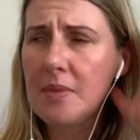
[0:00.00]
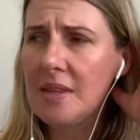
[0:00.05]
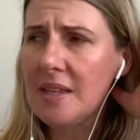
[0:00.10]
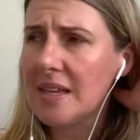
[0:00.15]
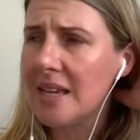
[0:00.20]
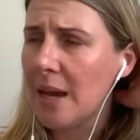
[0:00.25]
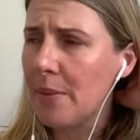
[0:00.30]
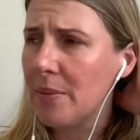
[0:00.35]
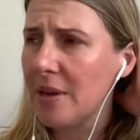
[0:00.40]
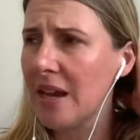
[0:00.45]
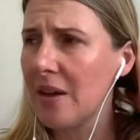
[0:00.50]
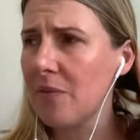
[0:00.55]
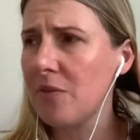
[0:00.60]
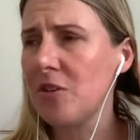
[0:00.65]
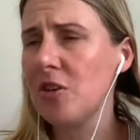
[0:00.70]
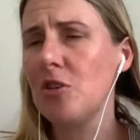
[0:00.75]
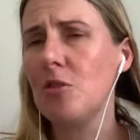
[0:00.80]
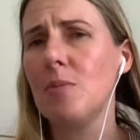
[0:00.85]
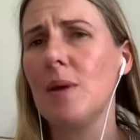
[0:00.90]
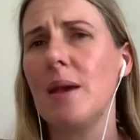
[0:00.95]
coming up for
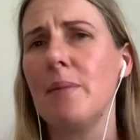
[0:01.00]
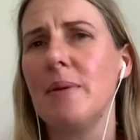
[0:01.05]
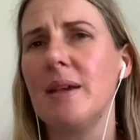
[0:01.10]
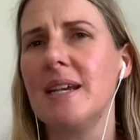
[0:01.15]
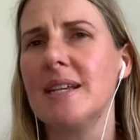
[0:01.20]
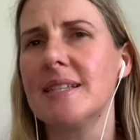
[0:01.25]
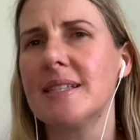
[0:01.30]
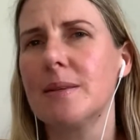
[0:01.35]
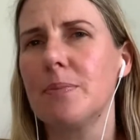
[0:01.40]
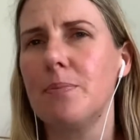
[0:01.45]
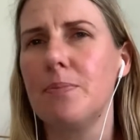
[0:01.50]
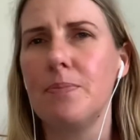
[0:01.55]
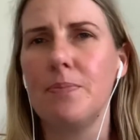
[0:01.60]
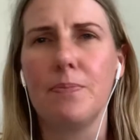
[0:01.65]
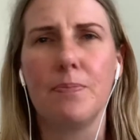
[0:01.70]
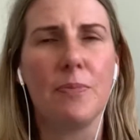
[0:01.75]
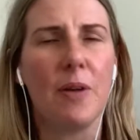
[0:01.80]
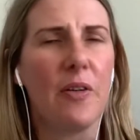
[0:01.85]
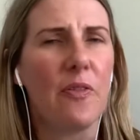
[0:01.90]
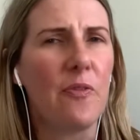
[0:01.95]
you, maybe it's
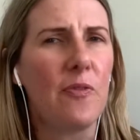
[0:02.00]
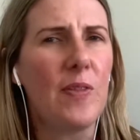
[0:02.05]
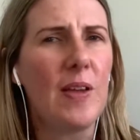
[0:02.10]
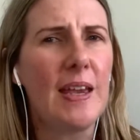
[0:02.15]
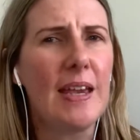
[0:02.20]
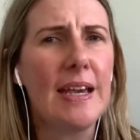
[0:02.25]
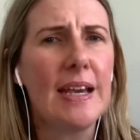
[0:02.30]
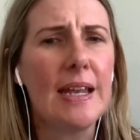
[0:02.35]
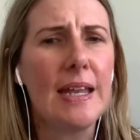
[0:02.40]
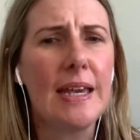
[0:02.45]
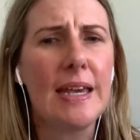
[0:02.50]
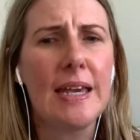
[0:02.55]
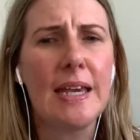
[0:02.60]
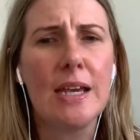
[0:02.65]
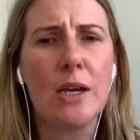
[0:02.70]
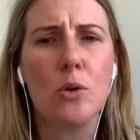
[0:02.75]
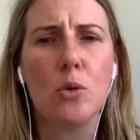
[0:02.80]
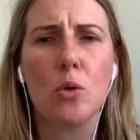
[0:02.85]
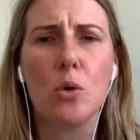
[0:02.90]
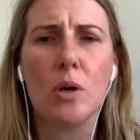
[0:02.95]
a
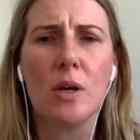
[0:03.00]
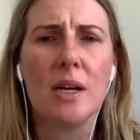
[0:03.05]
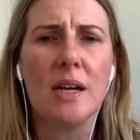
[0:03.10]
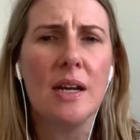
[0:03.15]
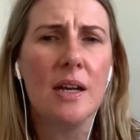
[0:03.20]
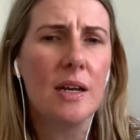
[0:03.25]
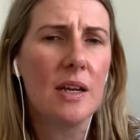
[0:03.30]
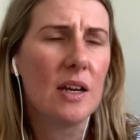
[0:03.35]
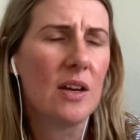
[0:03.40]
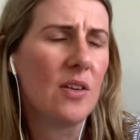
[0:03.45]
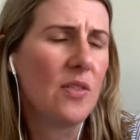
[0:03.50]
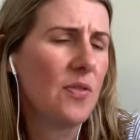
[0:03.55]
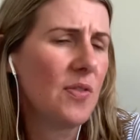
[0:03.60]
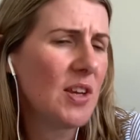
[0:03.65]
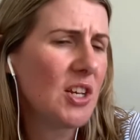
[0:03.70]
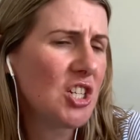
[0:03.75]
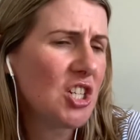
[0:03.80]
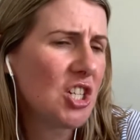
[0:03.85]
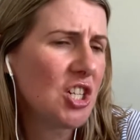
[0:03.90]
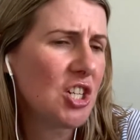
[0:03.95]
feeling or a
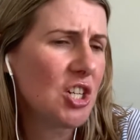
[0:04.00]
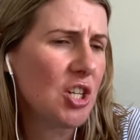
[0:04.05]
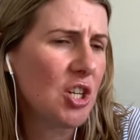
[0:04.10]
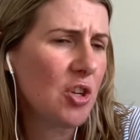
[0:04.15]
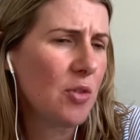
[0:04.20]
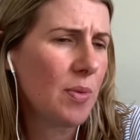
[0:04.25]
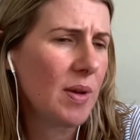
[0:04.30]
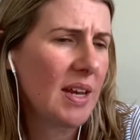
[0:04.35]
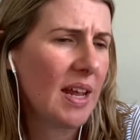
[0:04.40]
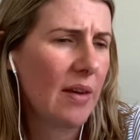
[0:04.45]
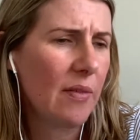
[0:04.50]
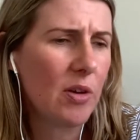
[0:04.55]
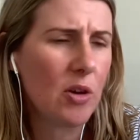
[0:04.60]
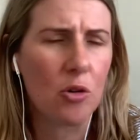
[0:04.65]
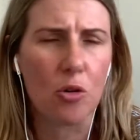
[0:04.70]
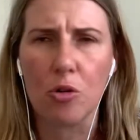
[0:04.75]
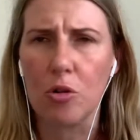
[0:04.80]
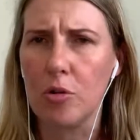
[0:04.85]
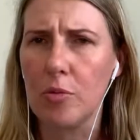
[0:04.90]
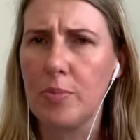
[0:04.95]
vision you've been having,
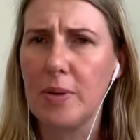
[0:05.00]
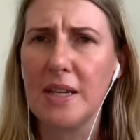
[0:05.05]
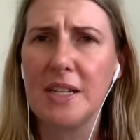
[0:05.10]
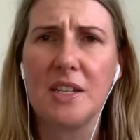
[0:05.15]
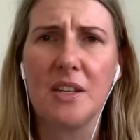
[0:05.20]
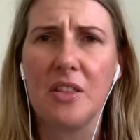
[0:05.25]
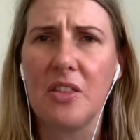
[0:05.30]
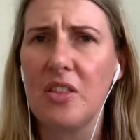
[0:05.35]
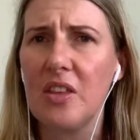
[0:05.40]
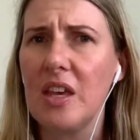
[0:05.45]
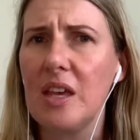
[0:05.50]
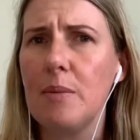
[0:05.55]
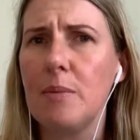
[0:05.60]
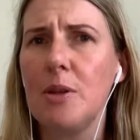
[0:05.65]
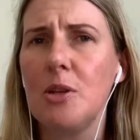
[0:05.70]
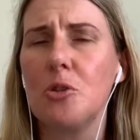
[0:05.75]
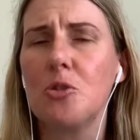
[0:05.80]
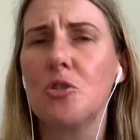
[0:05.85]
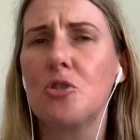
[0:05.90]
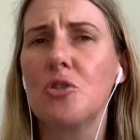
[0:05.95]
or a repeated theme in
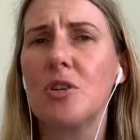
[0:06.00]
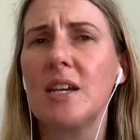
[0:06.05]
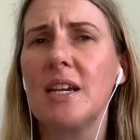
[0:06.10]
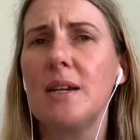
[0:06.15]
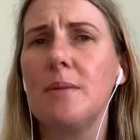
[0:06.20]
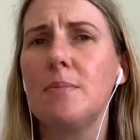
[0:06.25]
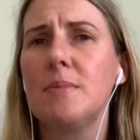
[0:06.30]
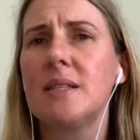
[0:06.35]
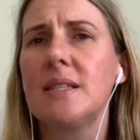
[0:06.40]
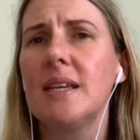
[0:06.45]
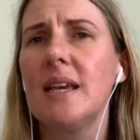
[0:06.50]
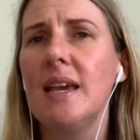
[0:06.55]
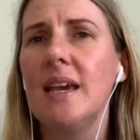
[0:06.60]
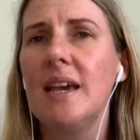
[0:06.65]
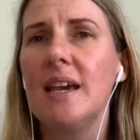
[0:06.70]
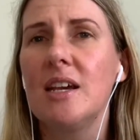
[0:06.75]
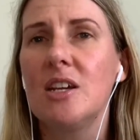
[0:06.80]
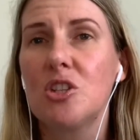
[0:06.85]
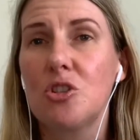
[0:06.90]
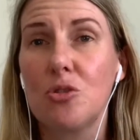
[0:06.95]
your dreams.
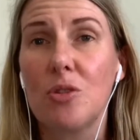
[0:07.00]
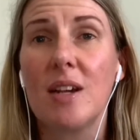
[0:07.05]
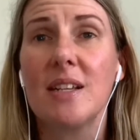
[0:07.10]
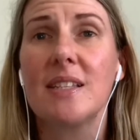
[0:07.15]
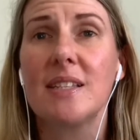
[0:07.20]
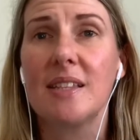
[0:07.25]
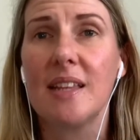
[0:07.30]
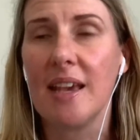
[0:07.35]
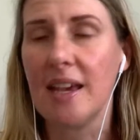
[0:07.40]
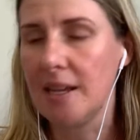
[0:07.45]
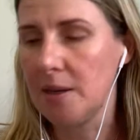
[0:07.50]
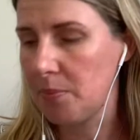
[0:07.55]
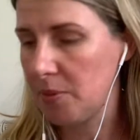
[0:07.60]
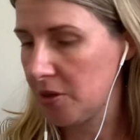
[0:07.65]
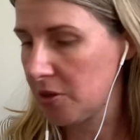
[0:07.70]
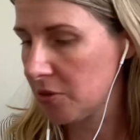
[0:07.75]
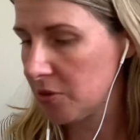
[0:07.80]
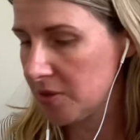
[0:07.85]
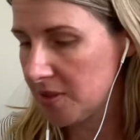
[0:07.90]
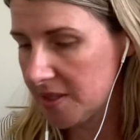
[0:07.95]
Trust that,
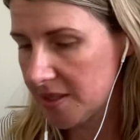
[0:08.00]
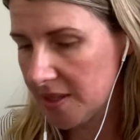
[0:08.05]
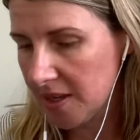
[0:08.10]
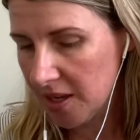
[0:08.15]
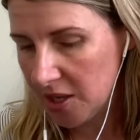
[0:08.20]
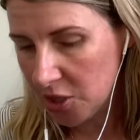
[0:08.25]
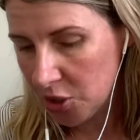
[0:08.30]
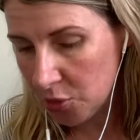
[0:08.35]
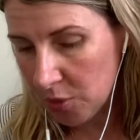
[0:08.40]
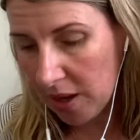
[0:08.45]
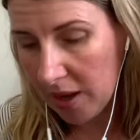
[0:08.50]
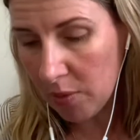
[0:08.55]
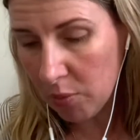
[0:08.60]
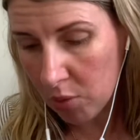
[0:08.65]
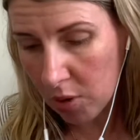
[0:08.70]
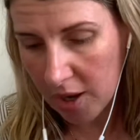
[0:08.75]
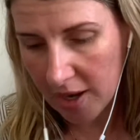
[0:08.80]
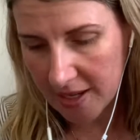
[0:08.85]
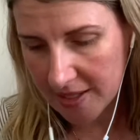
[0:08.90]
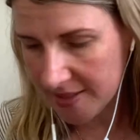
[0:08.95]
because you are
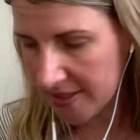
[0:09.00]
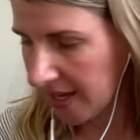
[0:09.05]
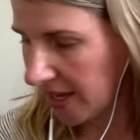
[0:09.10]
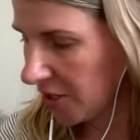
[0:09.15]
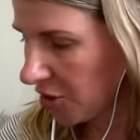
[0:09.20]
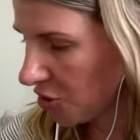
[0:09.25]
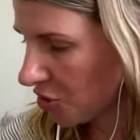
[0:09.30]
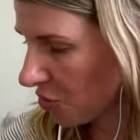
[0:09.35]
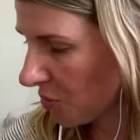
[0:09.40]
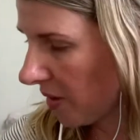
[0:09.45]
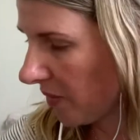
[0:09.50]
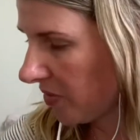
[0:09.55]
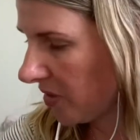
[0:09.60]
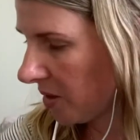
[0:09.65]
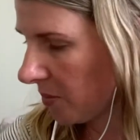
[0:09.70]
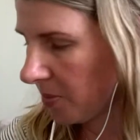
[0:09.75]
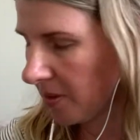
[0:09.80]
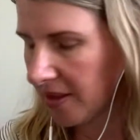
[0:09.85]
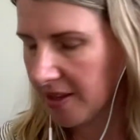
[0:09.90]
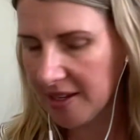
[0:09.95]
wise and you do have the
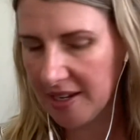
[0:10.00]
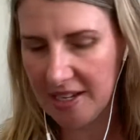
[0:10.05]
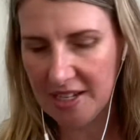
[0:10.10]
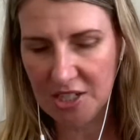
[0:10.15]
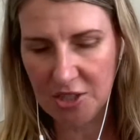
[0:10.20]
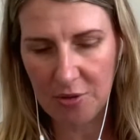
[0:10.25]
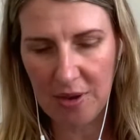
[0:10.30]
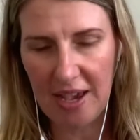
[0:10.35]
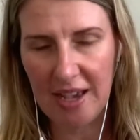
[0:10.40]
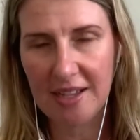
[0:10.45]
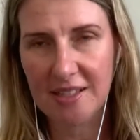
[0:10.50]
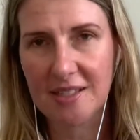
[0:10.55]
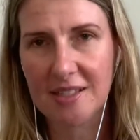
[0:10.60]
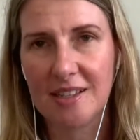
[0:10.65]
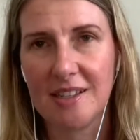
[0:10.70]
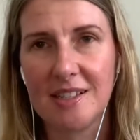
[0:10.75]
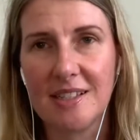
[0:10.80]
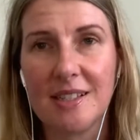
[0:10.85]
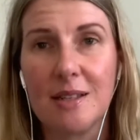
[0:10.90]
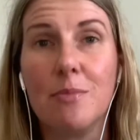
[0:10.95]
ability to
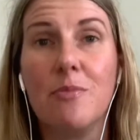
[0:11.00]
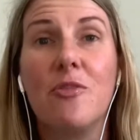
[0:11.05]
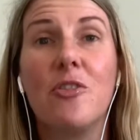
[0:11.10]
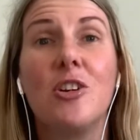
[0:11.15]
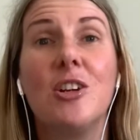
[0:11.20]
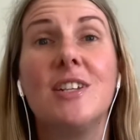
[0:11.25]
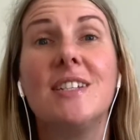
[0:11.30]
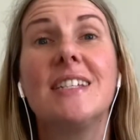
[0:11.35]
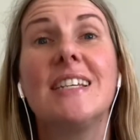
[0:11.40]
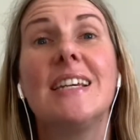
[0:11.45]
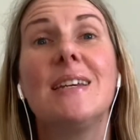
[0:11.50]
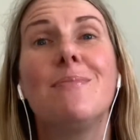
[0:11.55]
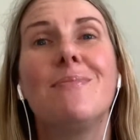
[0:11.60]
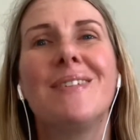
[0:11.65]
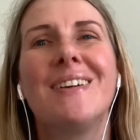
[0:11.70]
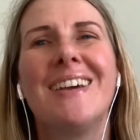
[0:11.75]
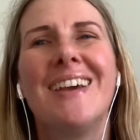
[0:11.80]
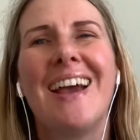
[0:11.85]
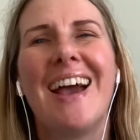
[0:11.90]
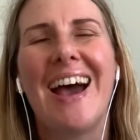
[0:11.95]
access some very deep
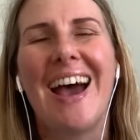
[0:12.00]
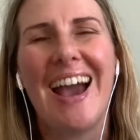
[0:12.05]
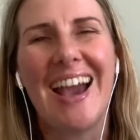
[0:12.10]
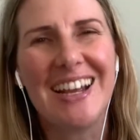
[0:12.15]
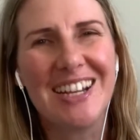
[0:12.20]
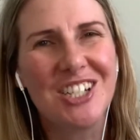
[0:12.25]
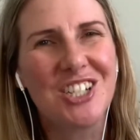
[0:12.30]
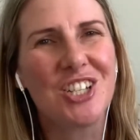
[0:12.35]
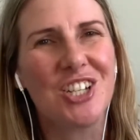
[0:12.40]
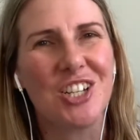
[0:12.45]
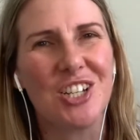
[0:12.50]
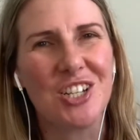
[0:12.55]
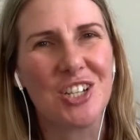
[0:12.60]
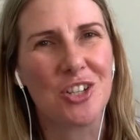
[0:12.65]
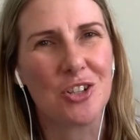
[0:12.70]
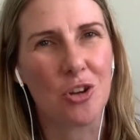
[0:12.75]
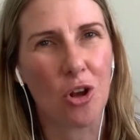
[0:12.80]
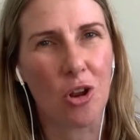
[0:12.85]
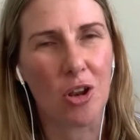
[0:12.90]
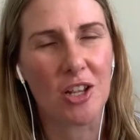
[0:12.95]
ancient
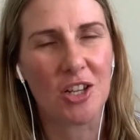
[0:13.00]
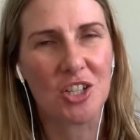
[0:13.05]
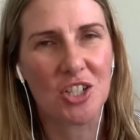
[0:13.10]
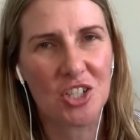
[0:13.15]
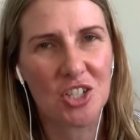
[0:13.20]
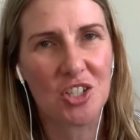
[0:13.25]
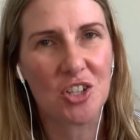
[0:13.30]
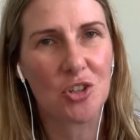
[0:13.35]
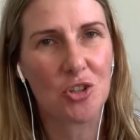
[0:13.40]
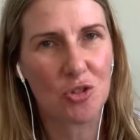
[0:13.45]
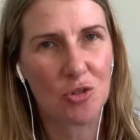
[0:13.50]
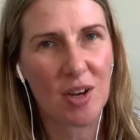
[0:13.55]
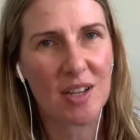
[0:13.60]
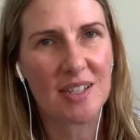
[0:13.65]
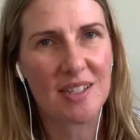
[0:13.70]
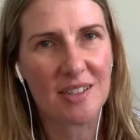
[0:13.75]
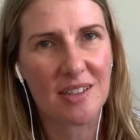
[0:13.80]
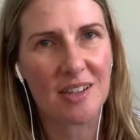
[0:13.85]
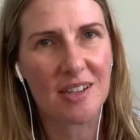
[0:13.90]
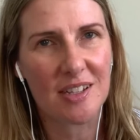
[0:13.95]
knowledge, so
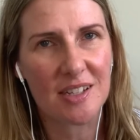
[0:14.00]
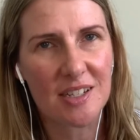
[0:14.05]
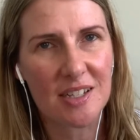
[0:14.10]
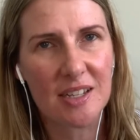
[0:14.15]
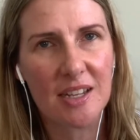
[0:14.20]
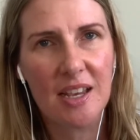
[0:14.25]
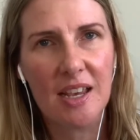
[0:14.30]
trust in it.